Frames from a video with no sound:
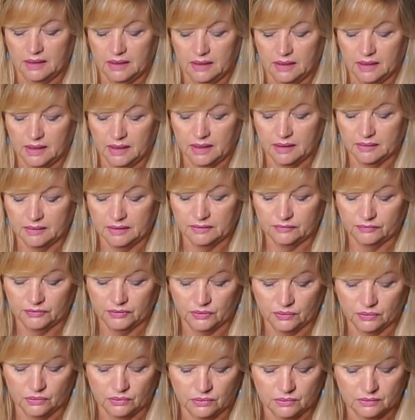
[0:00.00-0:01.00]
If
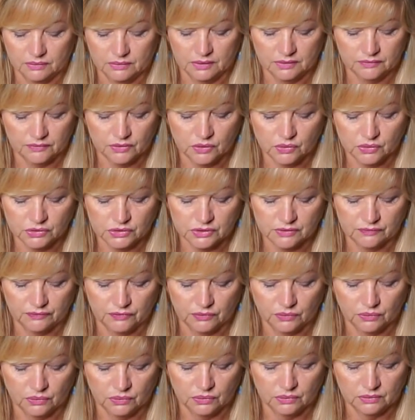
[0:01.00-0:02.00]

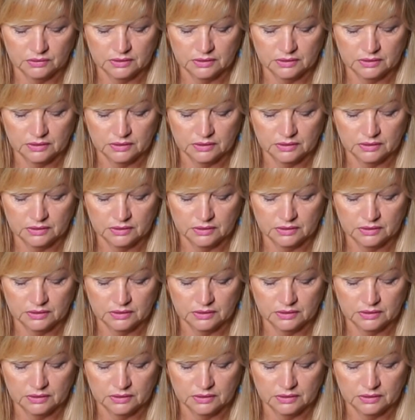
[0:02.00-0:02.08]
you're